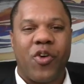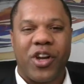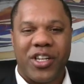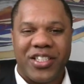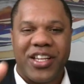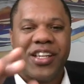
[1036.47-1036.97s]

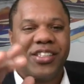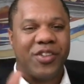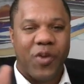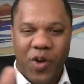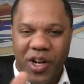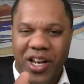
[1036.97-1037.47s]

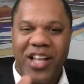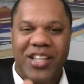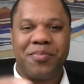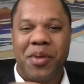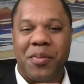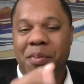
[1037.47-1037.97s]
organization,
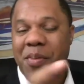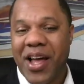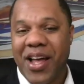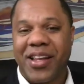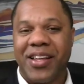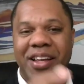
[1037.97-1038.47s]
organizing people
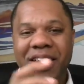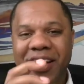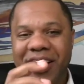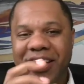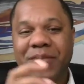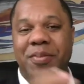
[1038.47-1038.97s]
behind
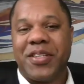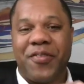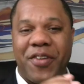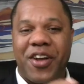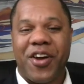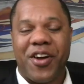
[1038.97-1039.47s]
a
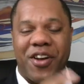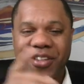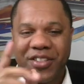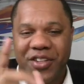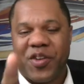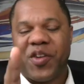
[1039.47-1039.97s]
specific
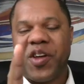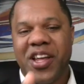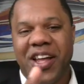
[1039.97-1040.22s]
cause. So,